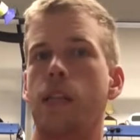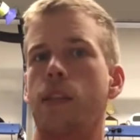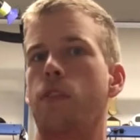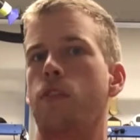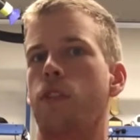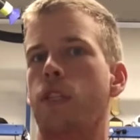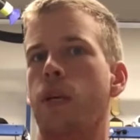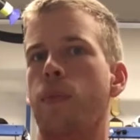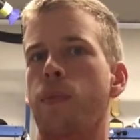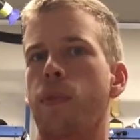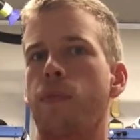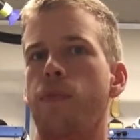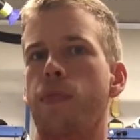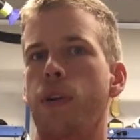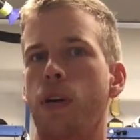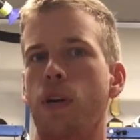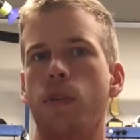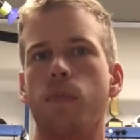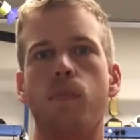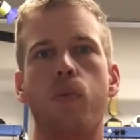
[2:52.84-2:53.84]
There's something
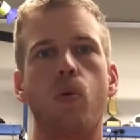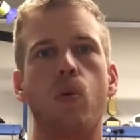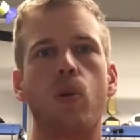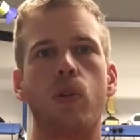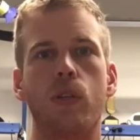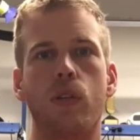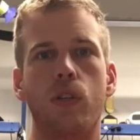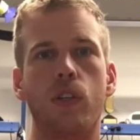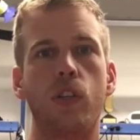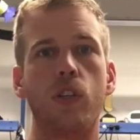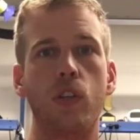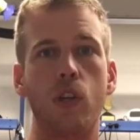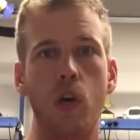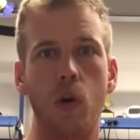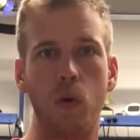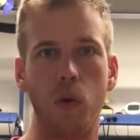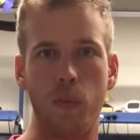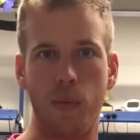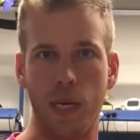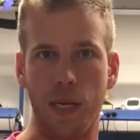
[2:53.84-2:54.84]
very important to
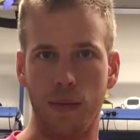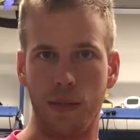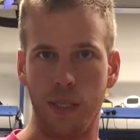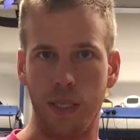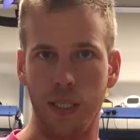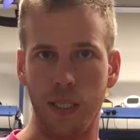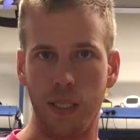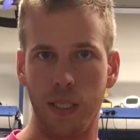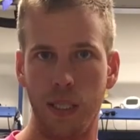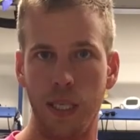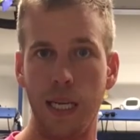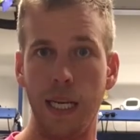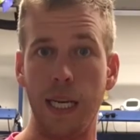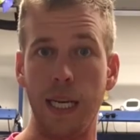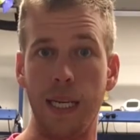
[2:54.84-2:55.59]
know about this